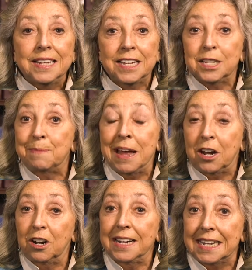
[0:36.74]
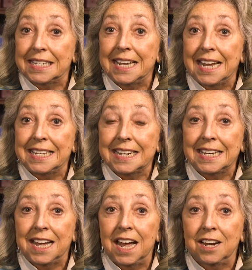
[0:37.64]
Since my earliest days in
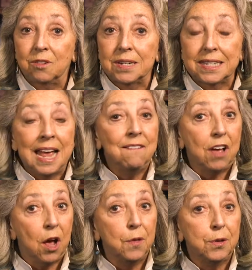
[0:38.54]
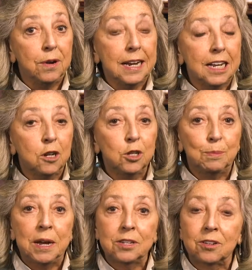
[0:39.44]
Congress, I've authored and co
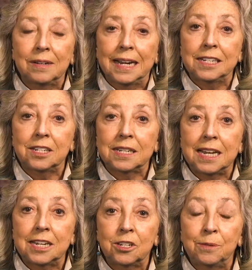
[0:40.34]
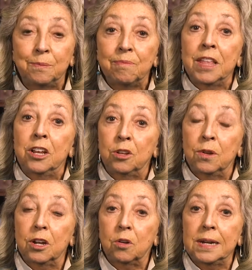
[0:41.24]
sponsored legislation to
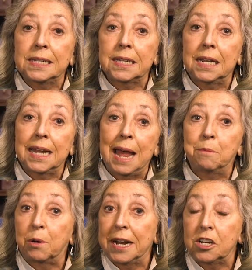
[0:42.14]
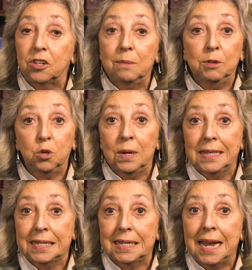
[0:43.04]
increase collaboration between
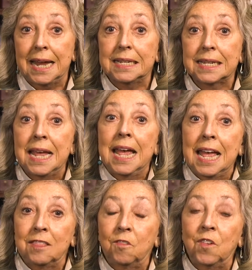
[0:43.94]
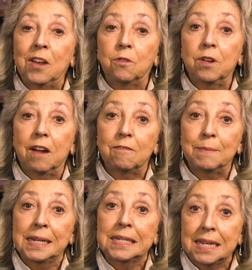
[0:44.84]
the states and the federal
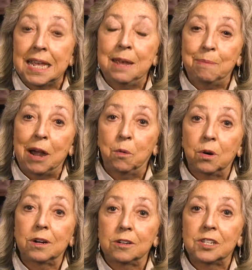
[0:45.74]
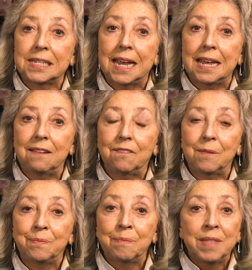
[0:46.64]
government to keep our workers safe.
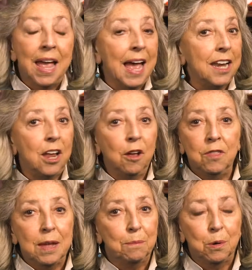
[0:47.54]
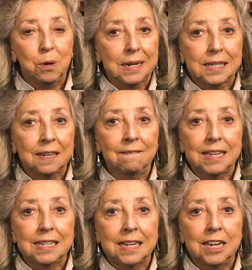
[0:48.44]
I know the importance of
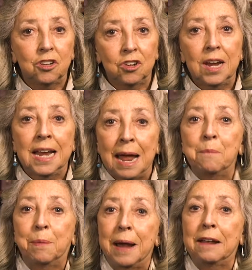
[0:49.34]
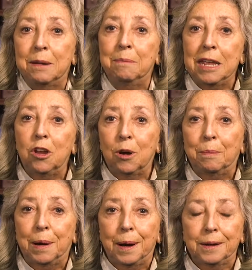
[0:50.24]
this issue, and I'm proud to be your
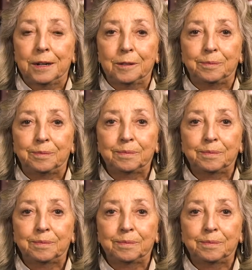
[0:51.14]
partner.